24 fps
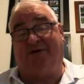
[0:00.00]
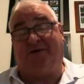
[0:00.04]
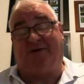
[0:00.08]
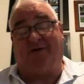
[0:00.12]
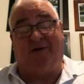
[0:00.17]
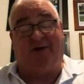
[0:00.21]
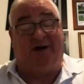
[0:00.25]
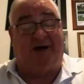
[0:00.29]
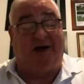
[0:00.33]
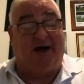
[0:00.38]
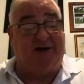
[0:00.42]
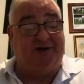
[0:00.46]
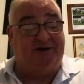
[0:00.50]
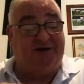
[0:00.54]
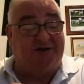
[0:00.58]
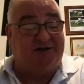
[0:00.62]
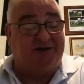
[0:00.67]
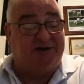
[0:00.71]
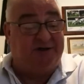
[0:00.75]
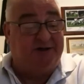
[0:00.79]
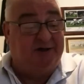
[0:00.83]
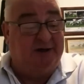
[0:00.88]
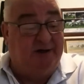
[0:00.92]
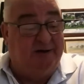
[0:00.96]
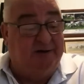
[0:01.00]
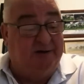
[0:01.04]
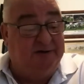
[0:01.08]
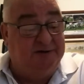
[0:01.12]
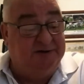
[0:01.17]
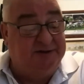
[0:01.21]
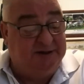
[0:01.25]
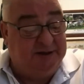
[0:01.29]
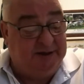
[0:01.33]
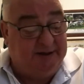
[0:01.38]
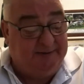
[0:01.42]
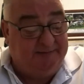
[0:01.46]
Clint Hutchison,
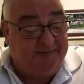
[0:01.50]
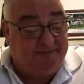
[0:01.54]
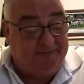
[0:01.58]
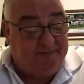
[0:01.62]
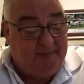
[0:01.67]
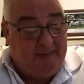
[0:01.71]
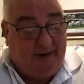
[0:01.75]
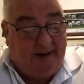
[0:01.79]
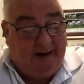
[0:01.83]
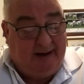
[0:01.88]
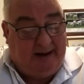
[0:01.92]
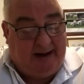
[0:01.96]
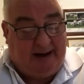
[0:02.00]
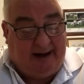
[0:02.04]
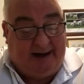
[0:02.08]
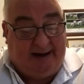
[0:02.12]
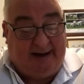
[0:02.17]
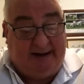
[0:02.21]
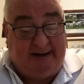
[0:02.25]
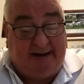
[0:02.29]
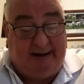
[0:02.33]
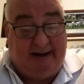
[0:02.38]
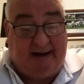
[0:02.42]
who's a